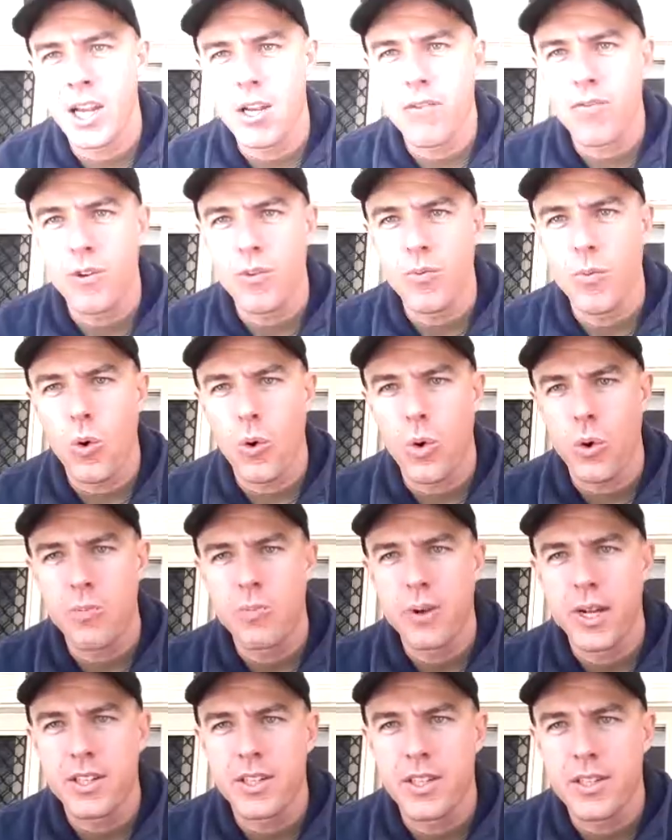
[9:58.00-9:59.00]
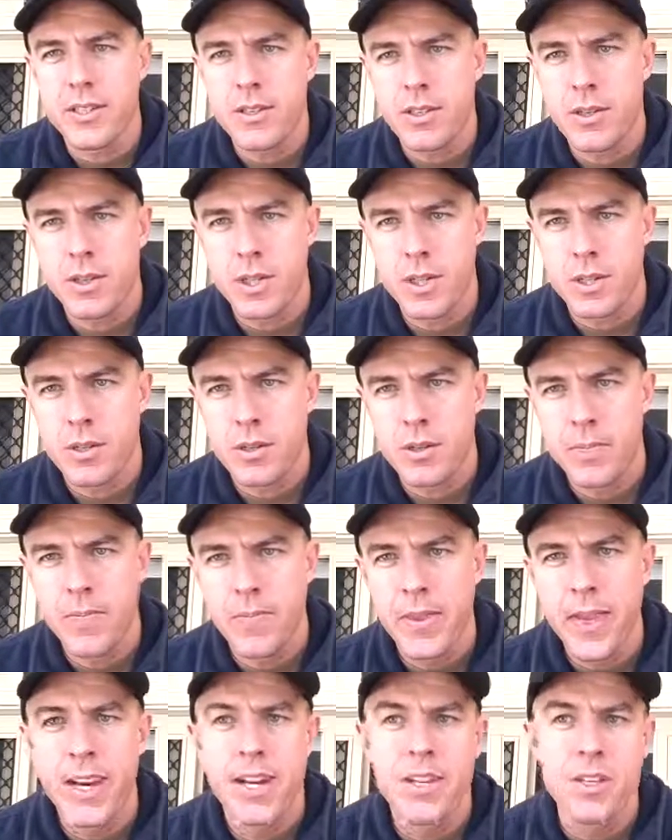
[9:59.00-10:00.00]
if you walk big distances.
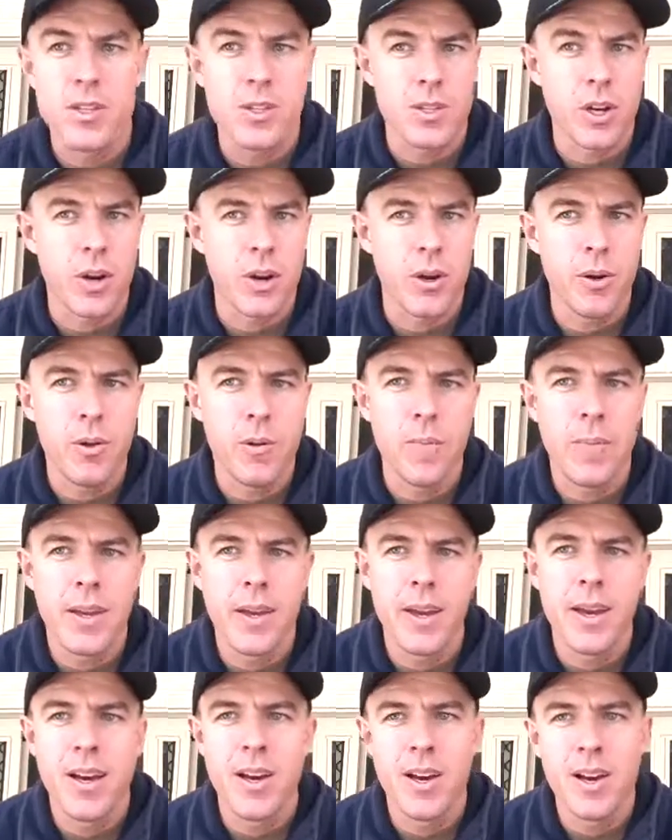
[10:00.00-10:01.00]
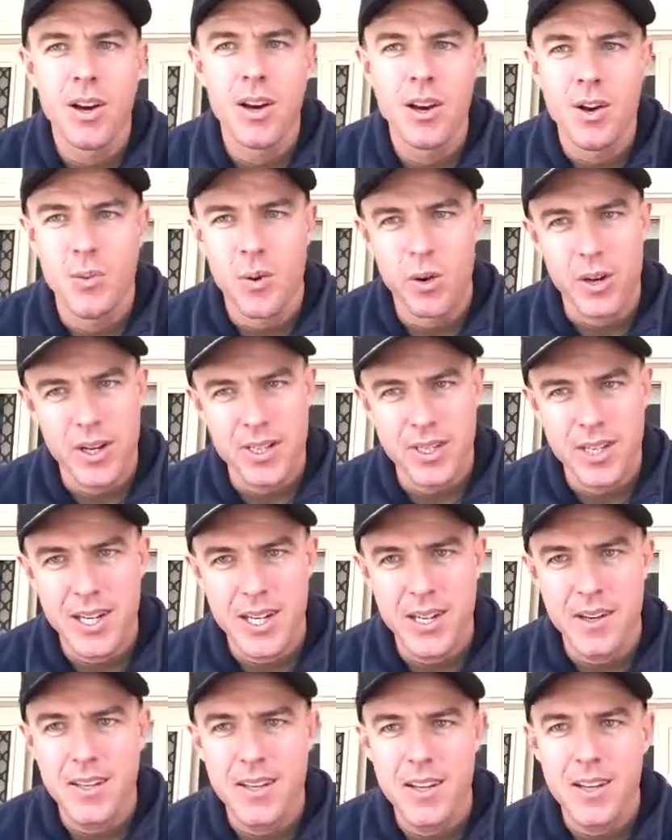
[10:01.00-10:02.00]
So what I
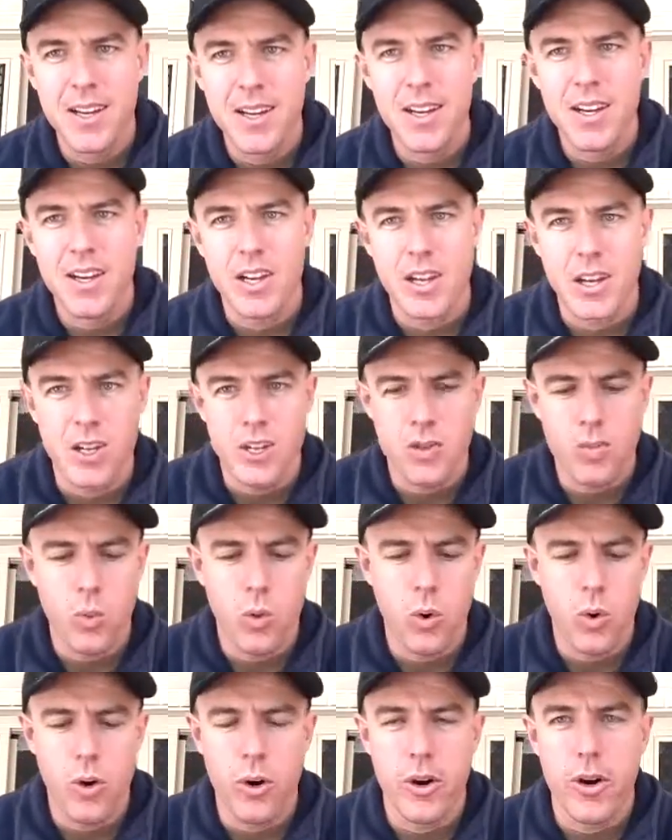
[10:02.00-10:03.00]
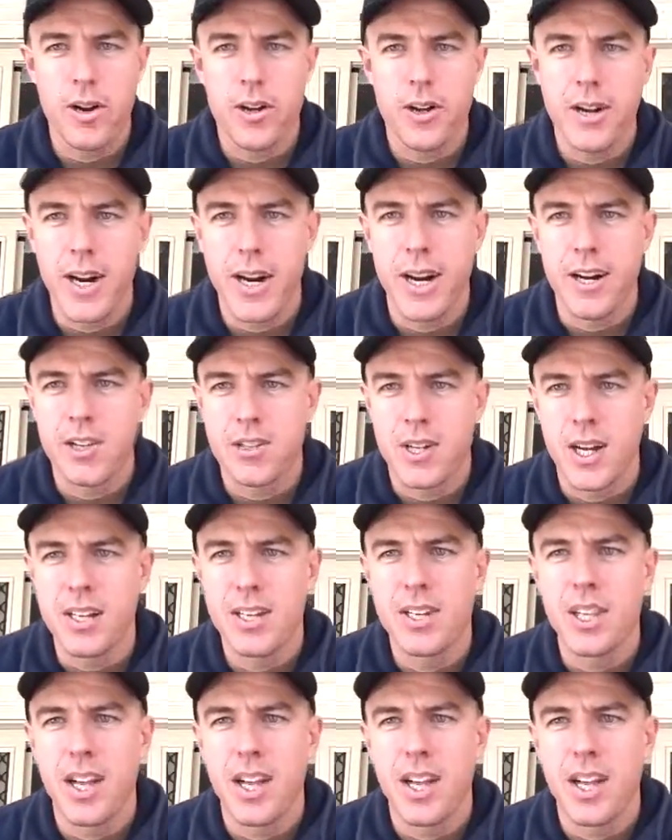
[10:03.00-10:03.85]
did is wore sun